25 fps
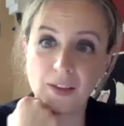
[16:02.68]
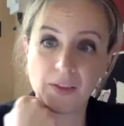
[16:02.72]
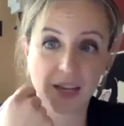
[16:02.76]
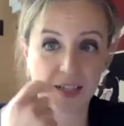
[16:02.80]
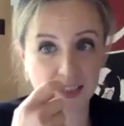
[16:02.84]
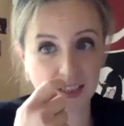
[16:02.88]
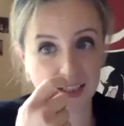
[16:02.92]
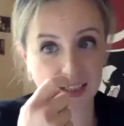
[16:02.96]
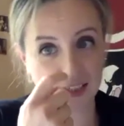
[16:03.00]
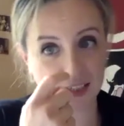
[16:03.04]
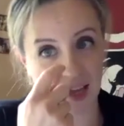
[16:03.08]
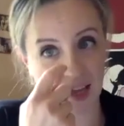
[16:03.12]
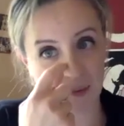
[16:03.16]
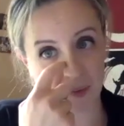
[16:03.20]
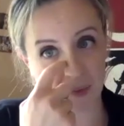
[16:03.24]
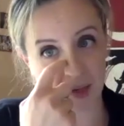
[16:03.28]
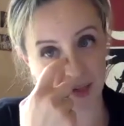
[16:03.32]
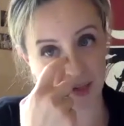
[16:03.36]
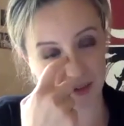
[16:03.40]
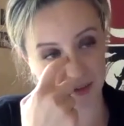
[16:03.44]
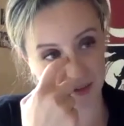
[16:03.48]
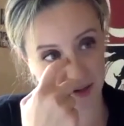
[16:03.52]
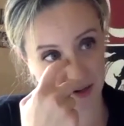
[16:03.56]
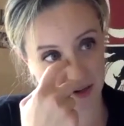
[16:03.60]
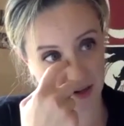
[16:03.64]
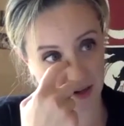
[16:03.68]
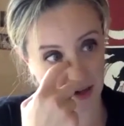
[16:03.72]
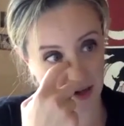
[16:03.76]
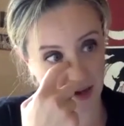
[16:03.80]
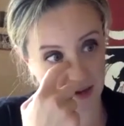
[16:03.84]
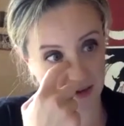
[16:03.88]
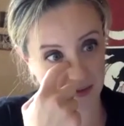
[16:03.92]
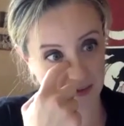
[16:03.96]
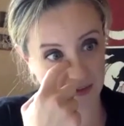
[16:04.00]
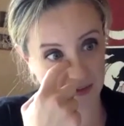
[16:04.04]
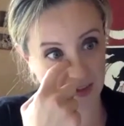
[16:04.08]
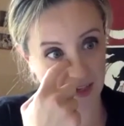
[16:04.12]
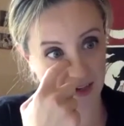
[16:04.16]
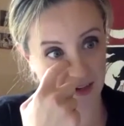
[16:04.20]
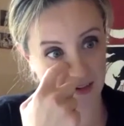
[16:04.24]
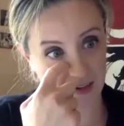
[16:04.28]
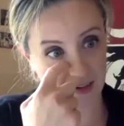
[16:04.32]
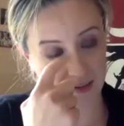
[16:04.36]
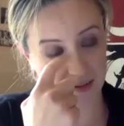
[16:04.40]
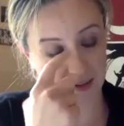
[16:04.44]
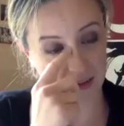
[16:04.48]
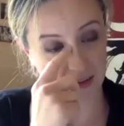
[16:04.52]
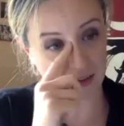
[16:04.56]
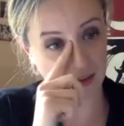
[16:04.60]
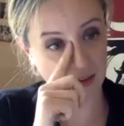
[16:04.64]
did i mean uh,
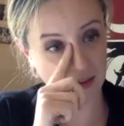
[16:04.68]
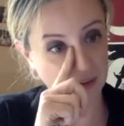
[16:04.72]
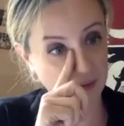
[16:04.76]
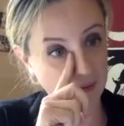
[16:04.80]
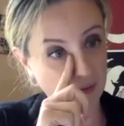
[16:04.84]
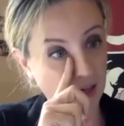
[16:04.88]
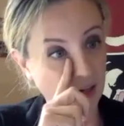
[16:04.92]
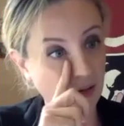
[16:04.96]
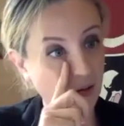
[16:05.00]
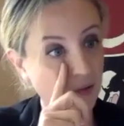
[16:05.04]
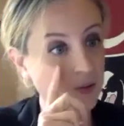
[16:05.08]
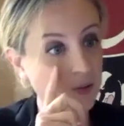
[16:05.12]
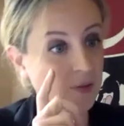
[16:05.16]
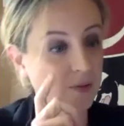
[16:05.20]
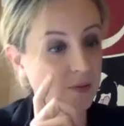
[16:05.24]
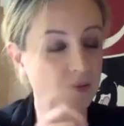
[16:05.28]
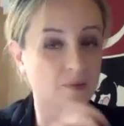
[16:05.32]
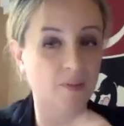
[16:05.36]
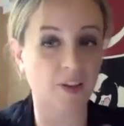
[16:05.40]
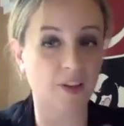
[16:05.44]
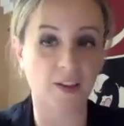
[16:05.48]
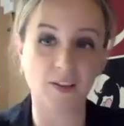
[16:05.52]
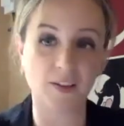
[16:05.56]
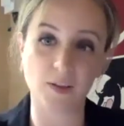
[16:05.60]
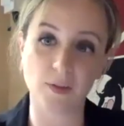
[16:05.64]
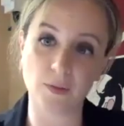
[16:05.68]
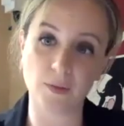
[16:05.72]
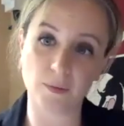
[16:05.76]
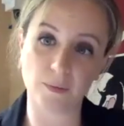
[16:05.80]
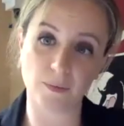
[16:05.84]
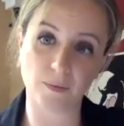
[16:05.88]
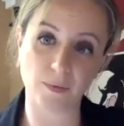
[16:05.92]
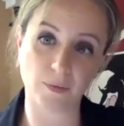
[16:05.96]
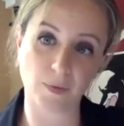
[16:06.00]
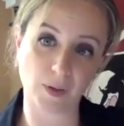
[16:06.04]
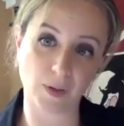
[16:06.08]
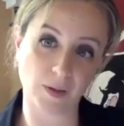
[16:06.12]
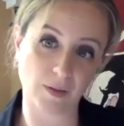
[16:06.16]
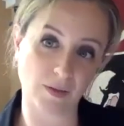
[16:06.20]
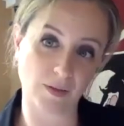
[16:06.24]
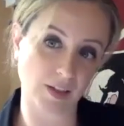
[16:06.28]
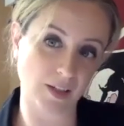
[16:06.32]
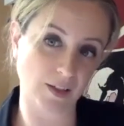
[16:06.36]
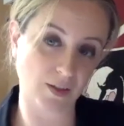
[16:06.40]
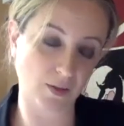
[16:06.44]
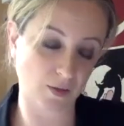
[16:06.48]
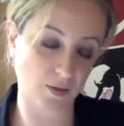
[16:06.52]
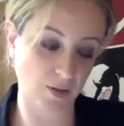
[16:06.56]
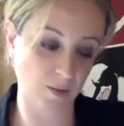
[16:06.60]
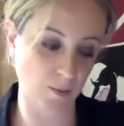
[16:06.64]
a lot of them found it
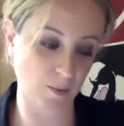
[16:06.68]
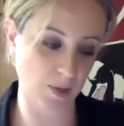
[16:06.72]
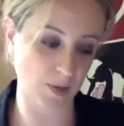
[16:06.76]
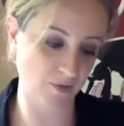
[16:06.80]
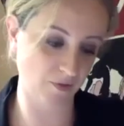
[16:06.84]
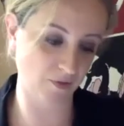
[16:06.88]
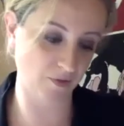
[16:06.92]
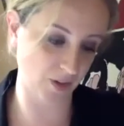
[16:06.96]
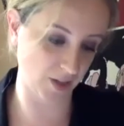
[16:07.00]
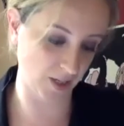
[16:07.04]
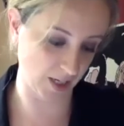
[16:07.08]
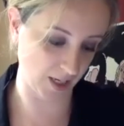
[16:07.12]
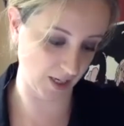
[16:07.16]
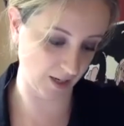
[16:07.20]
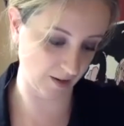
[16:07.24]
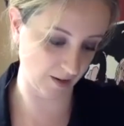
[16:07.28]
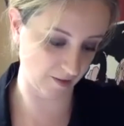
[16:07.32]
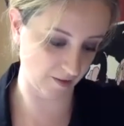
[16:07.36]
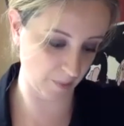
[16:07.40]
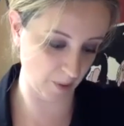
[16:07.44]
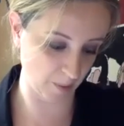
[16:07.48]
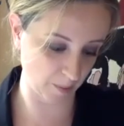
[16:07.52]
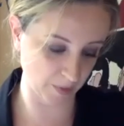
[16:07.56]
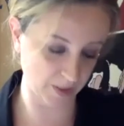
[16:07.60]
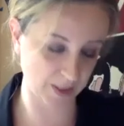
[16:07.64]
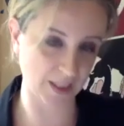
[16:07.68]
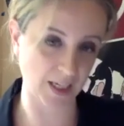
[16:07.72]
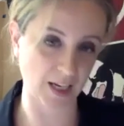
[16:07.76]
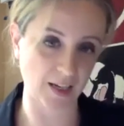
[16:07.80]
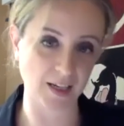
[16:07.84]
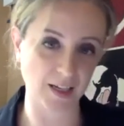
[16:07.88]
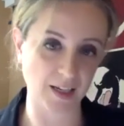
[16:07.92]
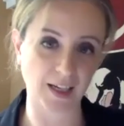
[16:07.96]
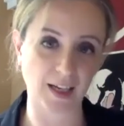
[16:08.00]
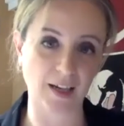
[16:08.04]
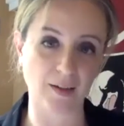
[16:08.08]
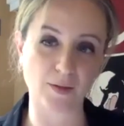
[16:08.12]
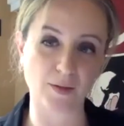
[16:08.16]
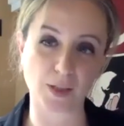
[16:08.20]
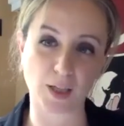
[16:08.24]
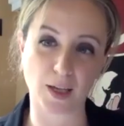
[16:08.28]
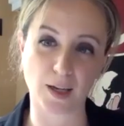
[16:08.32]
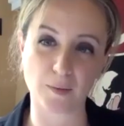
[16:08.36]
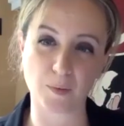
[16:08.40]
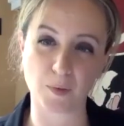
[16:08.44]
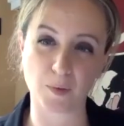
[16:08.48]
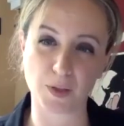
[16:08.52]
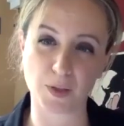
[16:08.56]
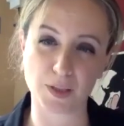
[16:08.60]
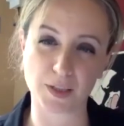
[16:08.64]
extremely funny i remember standing
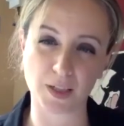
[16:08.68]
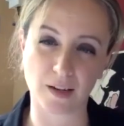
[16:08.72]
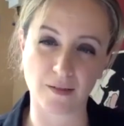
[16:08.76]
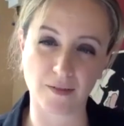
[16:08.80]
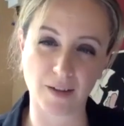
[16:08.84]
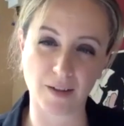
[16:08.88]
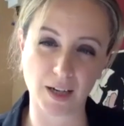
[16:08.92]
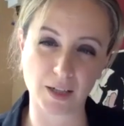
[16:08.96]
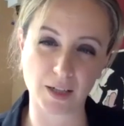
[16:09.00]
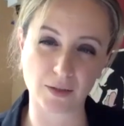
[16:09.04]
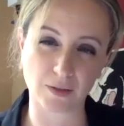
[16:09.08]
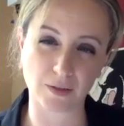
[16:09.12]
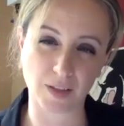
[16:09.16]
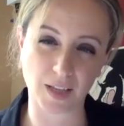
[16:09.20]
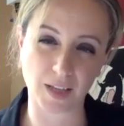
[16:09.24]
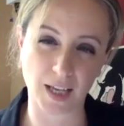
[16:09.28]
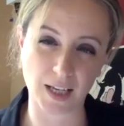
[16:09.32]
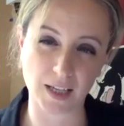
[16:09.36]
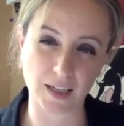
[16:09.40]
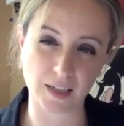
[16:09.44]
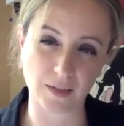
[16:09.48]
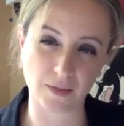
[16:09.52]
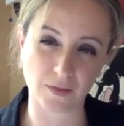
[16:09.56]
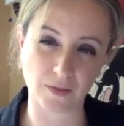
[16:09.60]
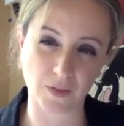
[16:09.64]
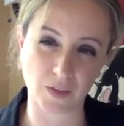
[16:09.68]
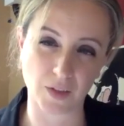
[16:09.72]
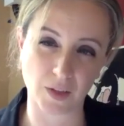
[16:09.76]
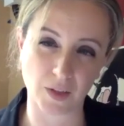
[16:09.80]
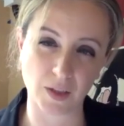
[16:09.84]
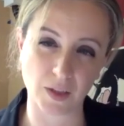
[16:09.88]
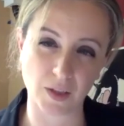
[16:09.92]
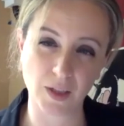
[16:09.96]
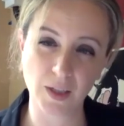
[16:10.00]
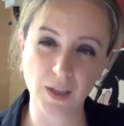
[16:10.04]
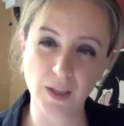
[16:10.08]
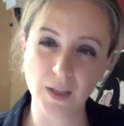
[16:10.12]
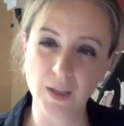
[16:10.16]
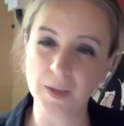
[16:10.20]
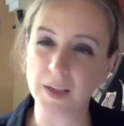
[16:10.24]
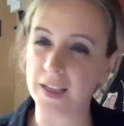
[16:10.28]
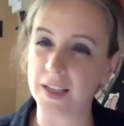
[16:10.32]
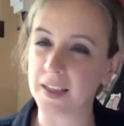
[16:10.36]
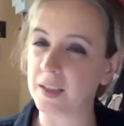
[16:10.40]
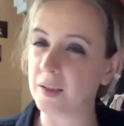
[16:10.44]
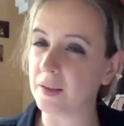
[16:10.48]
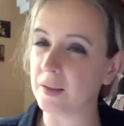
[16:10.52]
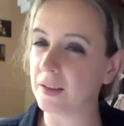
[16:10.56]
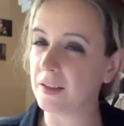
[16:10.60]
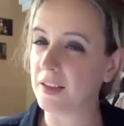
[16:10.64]
outside with the director at the end of the
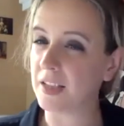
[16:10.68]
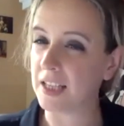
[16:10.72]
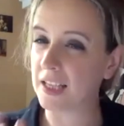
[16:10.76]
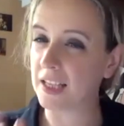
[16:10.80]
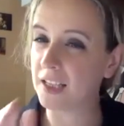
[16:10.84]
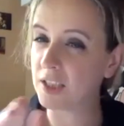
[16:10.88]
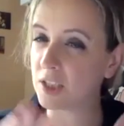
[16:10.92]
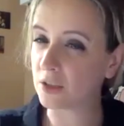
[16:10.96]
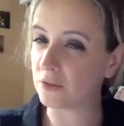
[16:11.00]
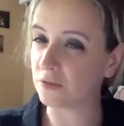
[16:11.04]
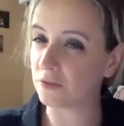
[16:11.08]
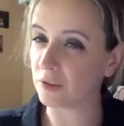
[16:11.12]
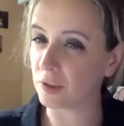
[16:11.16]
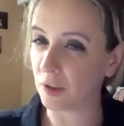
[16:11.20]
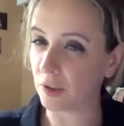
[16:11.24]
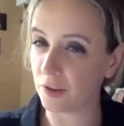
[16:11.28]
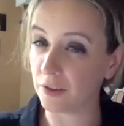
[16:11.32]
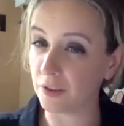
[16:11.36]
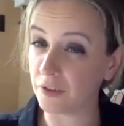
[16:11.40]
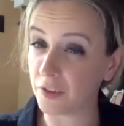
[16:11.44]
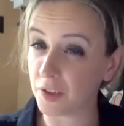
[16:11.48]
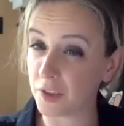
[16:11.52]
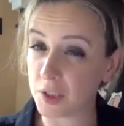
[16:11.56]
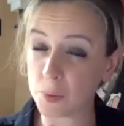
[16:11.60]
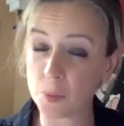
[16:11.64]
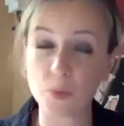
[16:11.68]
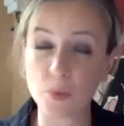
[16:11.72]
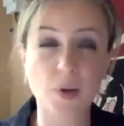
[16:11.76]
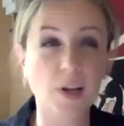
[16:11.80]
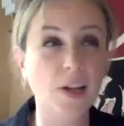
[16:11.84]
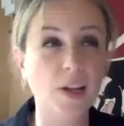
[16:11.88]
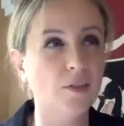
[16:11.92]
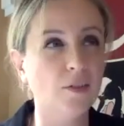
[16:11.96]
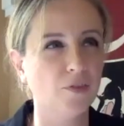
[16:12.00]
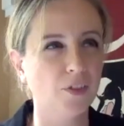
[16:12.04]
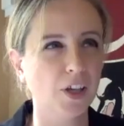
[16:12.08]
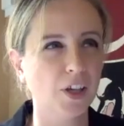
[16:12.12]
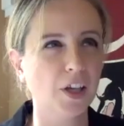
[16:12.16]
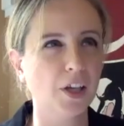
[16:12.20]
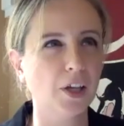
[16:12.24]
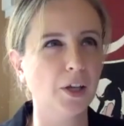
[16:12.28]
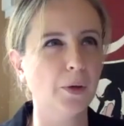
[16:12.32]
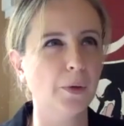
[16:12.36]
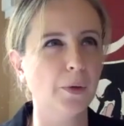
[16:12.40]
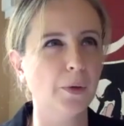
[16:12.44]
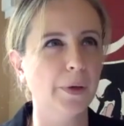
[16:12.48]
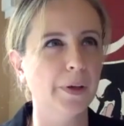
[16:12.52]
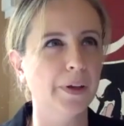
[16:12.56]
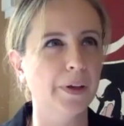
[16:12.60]
in the in the interval on the first preview